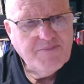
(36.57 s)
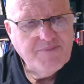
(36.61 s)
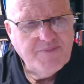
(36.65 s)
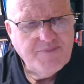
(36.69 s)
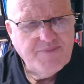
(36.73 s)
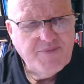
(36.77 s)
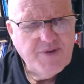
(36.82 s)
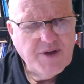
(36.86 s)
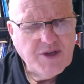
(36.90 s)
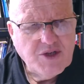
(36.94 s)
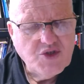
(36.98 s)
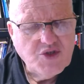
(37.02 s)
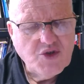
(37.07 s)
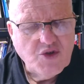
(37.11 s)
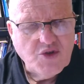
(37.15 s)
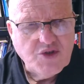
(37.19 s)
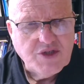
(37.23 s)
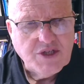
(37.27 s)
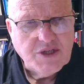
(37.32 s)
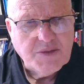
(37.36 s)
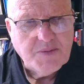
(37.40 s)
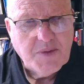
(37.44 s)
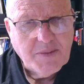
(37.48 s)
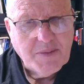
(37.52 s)
Pretty sure
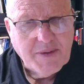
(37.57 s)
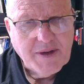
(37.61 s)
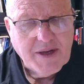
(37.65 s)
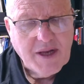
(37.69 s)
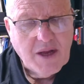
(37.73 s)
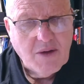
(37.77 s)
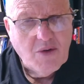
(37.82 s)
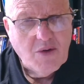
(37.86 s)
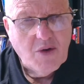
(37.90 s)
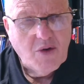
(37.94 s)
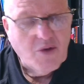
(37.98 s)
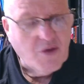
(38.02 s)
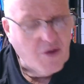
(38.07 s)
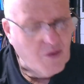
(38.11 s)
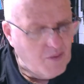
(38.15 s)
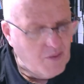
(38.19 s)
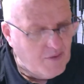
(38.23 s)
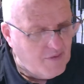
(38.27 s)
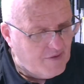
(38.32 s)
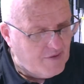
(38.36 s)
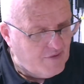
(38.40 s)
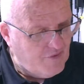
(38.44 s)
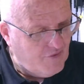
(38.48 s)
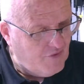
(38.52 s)
she's probably no longer
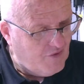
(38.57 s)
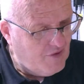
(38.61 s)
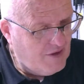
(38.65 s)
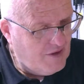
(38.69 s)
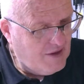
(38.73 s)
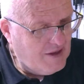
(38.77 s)
with us.